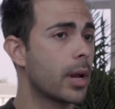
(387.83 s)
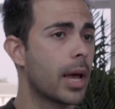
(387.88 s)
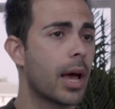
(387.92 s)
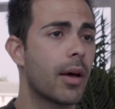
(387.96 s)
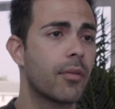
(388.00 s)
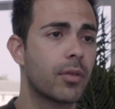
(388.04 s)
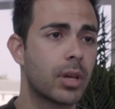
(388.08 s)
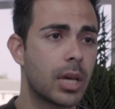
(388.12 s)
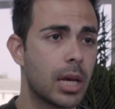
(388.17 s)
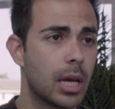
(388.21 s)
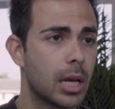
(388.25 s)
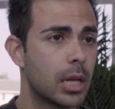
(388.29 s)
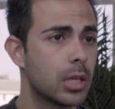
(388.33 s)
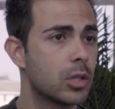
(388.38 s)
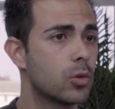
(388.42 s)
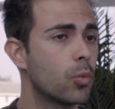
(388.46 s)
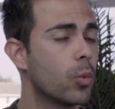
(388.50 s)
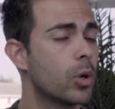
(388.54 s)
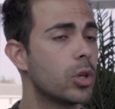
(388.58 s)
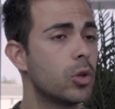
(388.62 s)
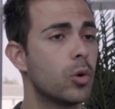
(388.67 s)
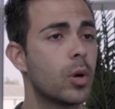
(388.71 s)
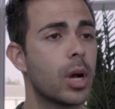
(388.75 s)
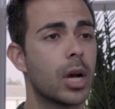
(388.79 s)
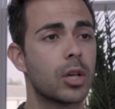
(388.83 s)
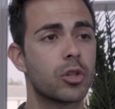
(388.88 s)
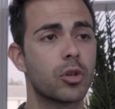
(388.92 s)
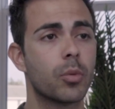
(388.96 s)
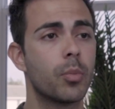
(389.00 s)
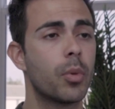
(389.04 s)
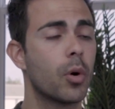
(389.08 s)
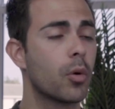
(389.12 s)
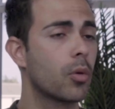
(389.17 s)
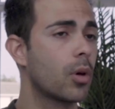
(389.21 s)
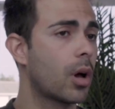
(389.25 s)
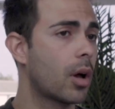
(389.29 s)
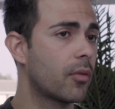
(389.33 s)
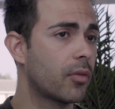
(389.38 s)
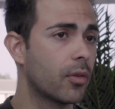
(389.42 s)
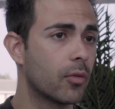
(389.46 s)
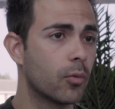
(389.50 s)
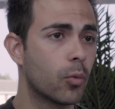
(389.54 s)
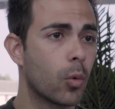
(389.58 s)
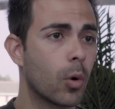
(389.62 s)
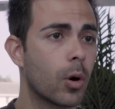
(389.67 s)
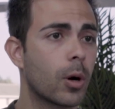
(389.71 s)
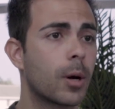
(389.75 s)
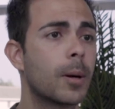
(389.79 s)
have kids, when you guys are both off
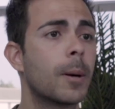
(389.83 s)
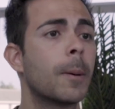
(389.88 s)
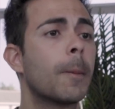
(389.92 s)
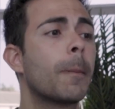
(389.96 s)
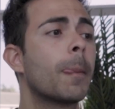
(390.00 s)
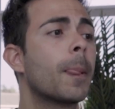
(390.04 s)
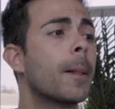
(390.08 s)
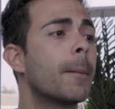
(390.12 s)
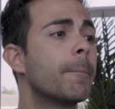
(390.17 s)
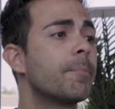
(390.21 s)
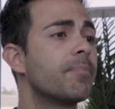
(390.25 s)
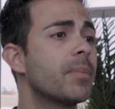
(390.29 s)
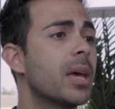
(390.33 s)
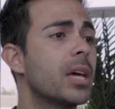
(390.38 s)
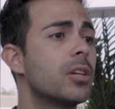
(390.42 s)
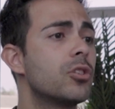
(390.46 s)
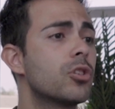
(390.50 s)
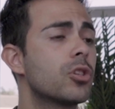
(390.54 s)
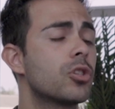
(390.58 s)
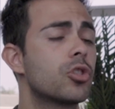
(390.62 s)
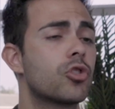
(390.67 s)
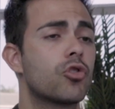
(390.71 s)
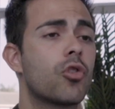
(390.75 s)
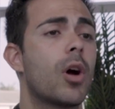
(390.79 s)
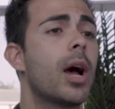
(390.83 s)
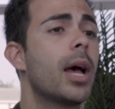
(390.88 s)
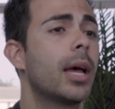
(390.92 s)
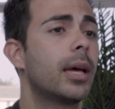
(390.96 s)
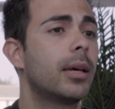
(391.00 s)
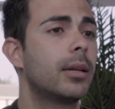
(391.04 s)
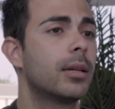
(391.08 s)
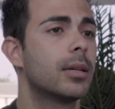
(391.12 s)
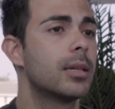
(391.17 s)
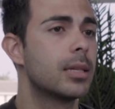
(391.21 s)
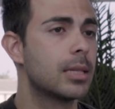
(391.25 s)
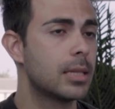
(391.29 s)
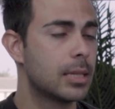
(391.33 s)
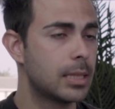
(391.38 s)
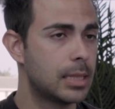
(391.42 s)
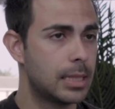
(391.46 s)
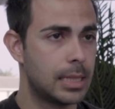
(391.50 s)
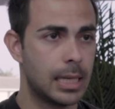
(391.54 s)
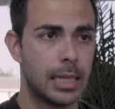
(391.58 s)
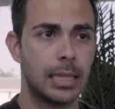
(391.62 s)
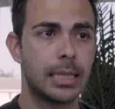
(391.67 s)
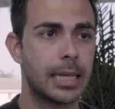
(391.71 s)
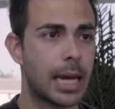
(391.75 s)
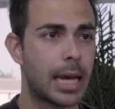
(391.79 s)
of work, and just try it. Sit